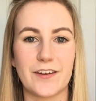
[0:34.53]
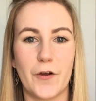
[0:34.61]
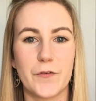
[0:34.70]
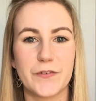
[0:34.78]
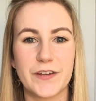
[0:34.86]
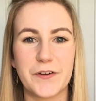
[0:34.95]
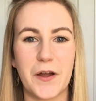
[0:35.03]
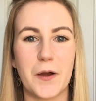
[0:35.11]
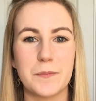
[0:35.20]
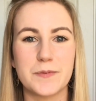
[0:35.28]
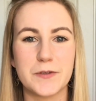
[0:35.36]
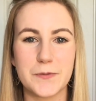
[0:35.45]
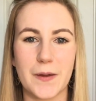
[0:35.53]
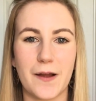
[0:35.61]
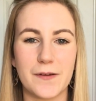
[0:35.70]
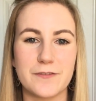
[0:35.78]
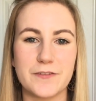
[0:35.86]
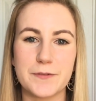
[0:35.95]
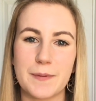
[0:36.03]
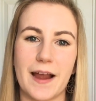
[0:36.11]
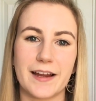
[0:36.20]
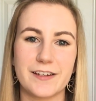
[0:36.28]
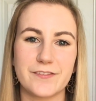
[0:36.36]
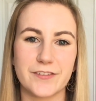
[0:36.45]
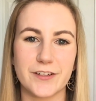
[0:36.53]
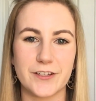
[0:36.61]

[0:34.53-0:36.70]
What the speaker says: and hopefully it'll help you out if you're packing for